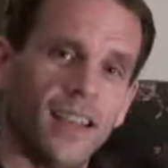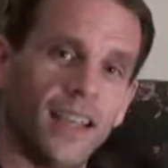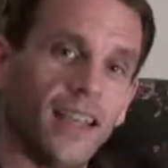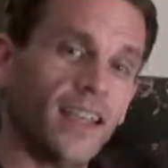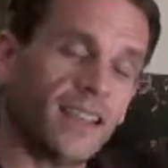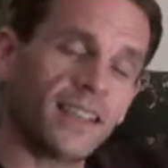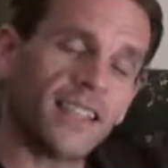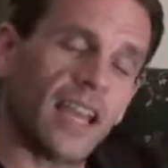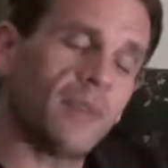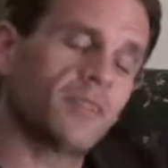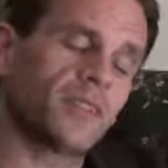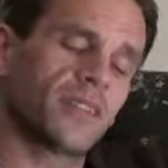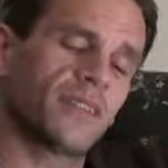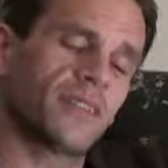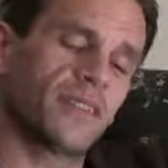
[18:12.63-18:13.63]
in an
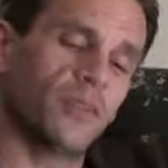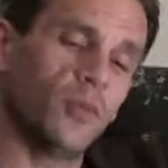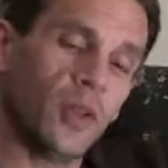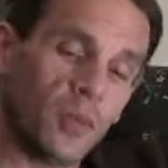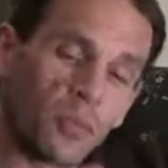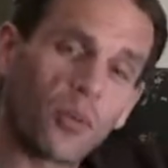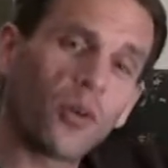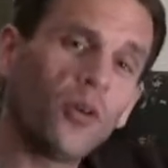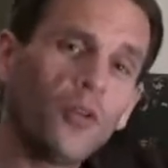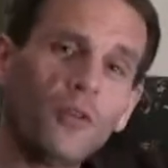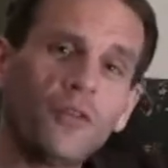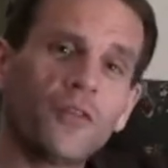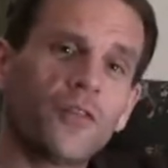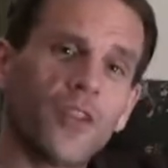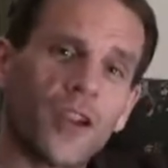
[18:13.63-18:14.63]
attempt to
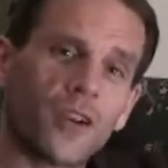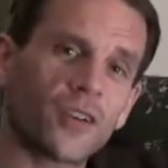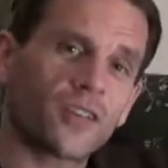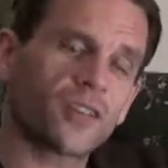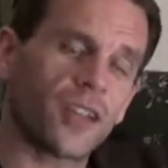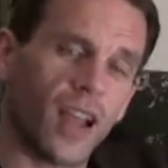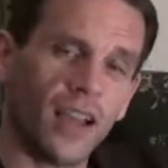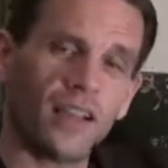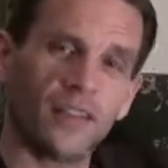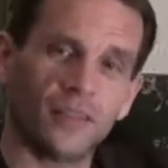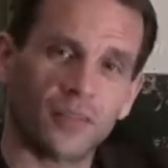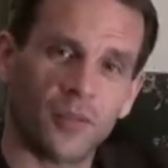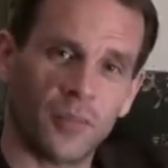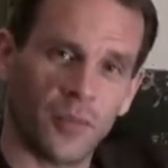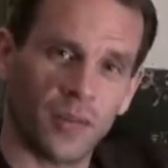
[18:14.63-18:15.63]
improve their style
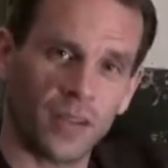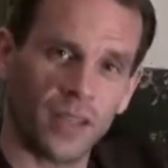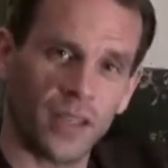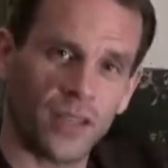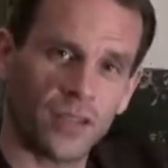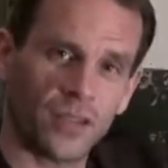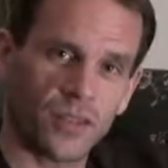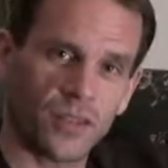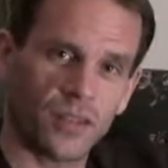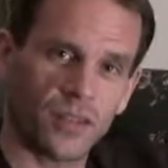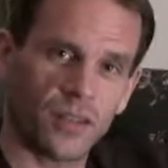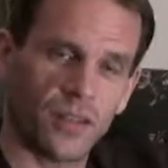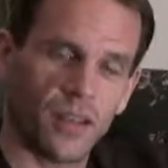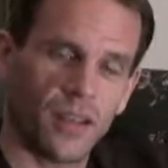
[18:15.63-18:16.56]
of communication.